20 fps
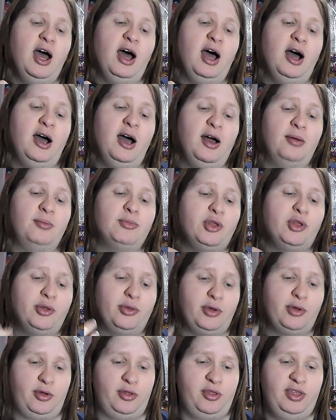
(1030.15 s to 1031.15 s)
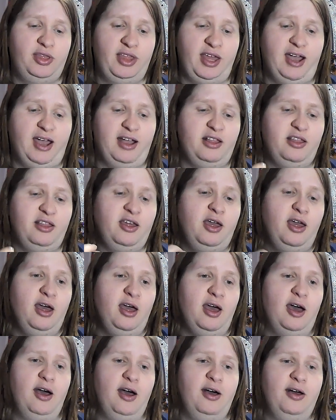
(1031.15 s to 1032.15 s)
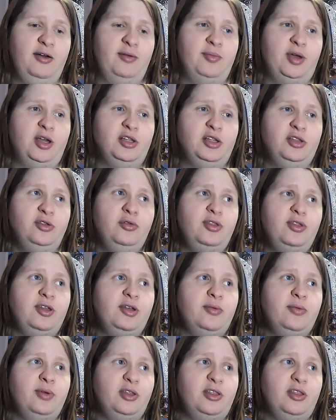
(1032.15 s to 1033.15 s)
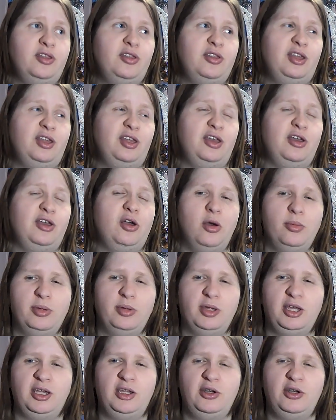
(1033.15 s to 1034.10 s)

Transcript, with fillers: Um, so there's that. Um, I do think we see Kaba